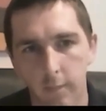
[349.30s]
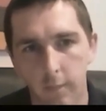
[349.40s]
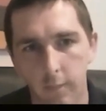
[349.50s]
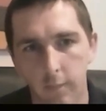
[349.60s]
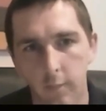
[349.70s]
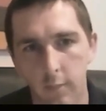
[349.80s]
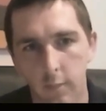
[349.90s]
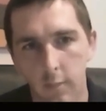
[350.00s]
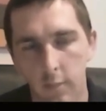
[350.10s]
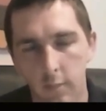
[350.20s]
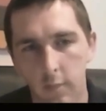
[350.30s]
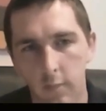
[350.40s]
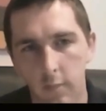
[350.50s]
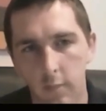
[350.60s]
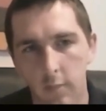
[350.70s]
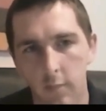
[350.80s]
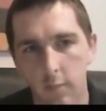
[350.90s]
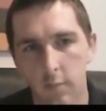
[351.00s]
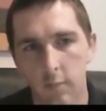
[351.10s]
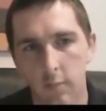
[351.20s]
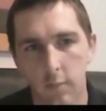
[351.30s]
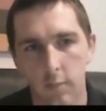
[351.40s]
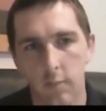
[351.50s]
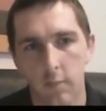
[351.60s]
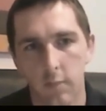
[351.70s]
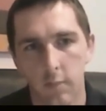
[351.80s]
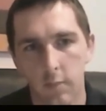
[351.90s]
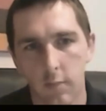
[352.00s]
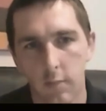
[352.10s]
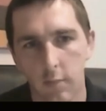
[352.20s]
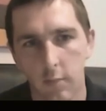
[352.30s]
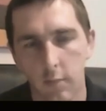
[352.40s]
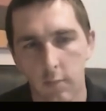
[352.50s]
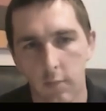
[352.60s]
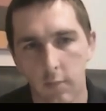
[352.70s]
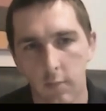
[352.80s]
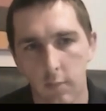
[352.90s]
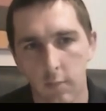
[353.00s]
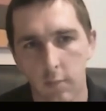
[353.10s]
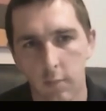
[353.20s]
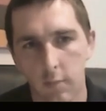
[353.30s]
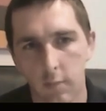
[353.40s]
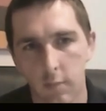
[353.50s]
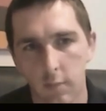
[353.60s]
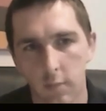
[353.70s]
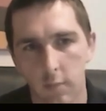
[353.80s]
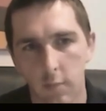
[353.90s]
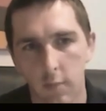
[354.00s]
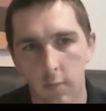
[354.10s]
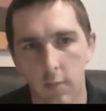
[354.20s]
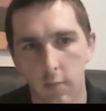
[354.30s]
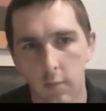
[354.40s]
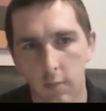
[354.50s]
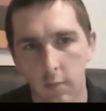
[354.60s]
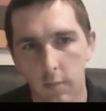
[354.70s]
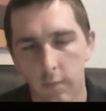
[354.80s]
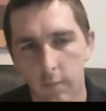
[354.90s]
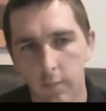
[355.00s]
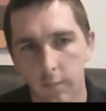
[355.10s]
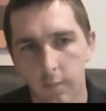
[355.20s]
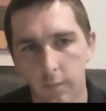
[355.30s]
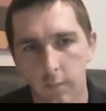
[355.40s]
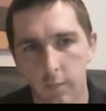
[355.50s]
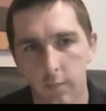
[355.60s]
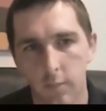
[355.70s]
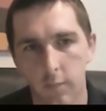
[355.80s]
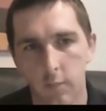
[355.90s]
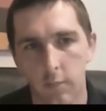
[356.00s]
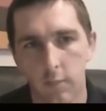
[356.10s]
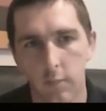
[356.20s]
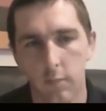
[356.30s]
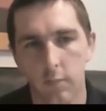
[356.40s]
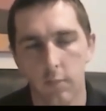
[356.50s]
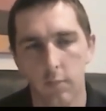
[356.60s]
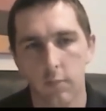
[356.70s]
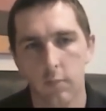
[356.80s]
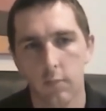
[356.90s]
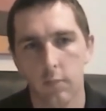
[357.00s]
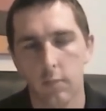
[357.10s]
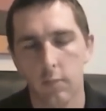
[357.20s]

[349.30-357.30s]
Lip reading: The person shown says nothing.